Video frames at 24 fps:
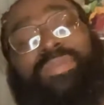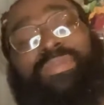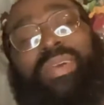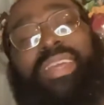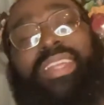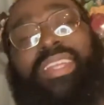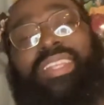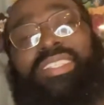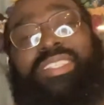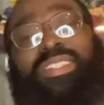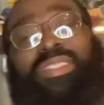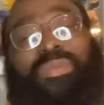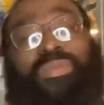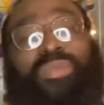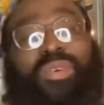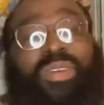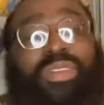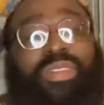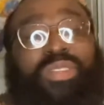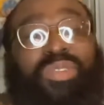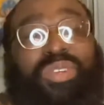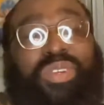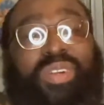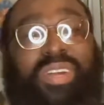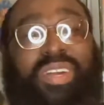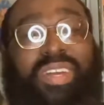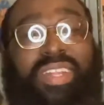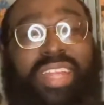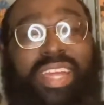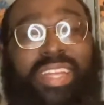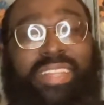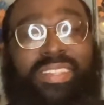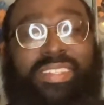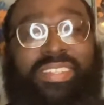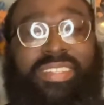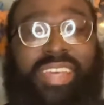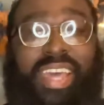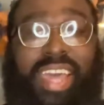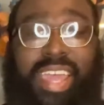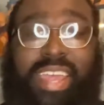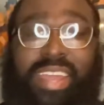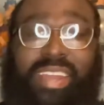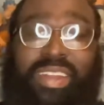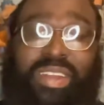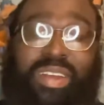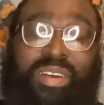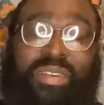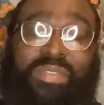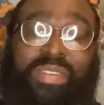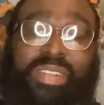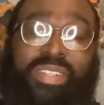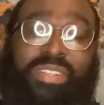man, this is your boy, the Trill Collector, signing off.